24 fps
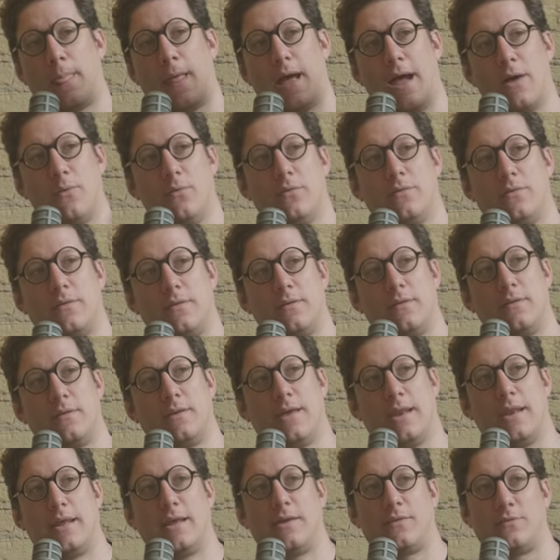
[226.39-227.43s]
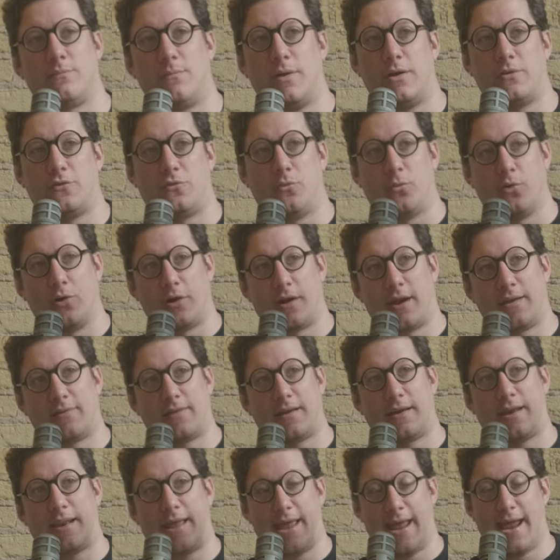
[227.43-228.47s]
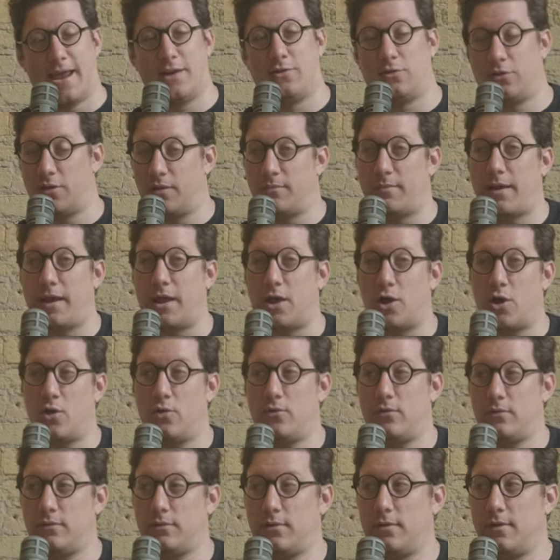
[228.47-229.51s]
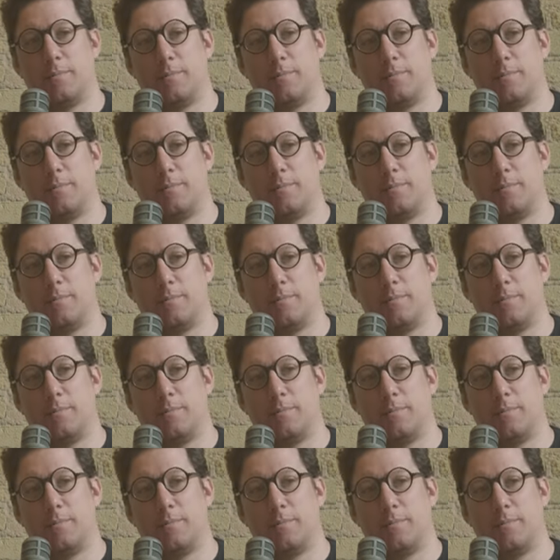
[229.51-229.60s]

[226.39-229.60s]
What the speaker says: I was getting as much work as I could handle on my own,